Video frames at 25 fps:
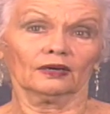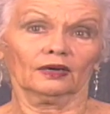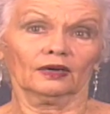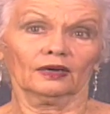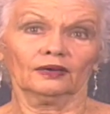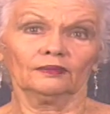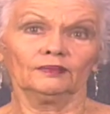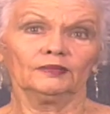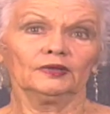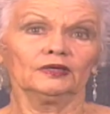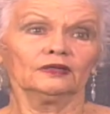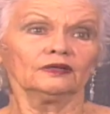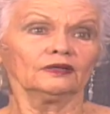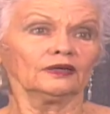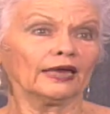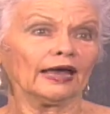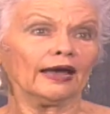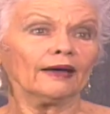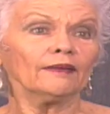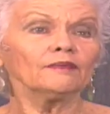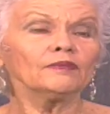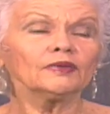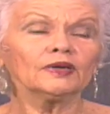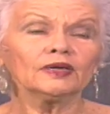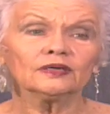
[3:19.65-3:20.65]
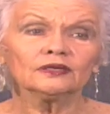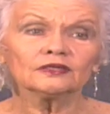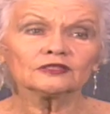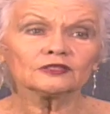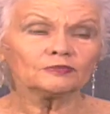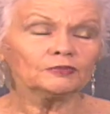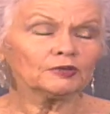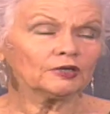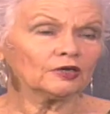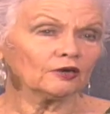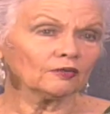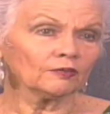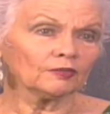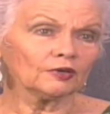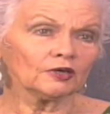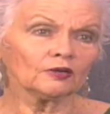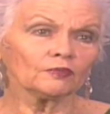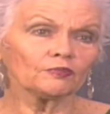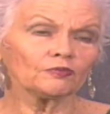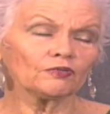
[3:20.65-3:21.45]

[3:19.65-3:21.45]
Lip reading: I mean, gambling is becoming a